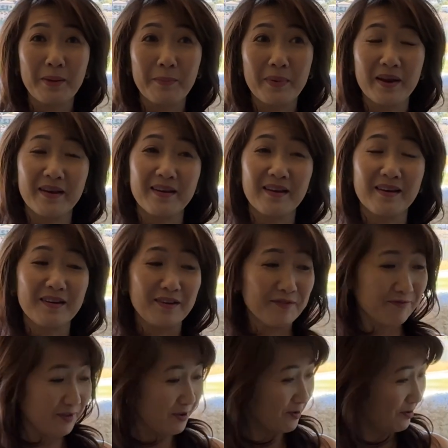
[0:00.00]
But
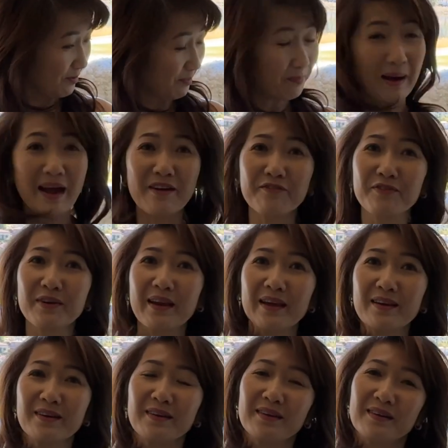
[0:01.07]
if you buy for
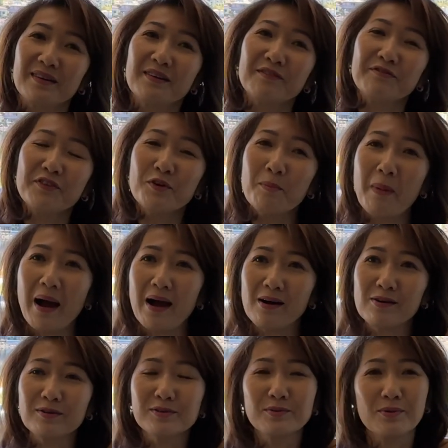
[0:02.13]
like a few
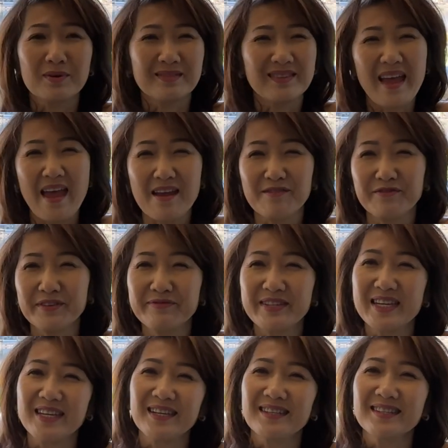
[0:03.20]
miles or 10,
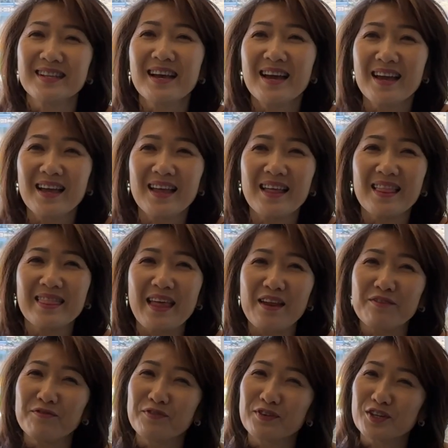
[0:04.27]
15,
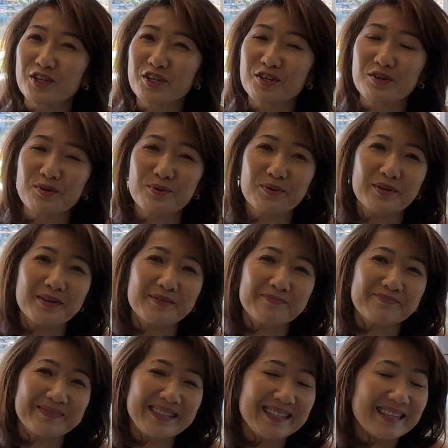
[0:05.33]
then for sure,
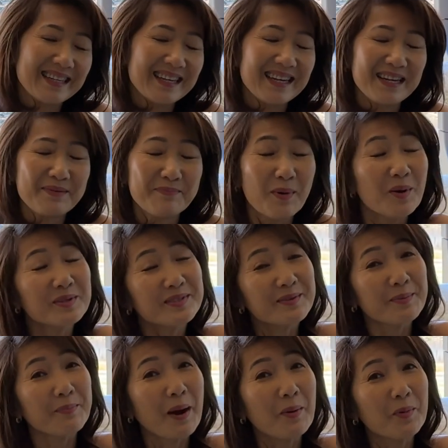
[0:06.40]
most of
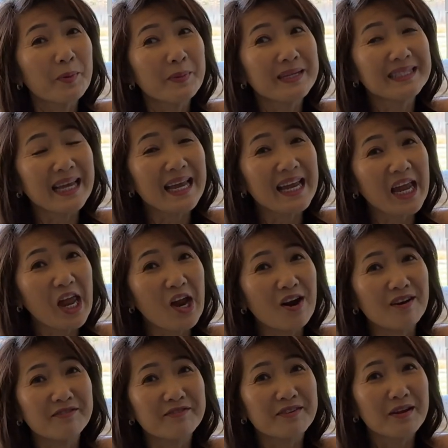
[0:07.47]
the problem will be taken care of.